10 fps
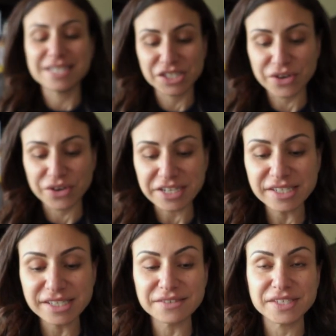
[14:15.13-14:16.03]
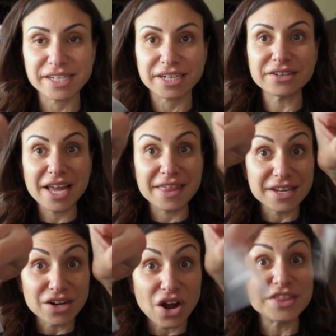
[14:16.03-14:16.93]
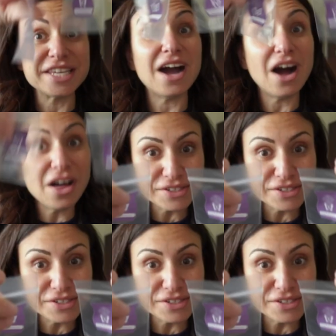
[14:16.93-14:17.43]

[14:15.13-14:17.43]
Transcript: scratch and sniff sticker. And then on the other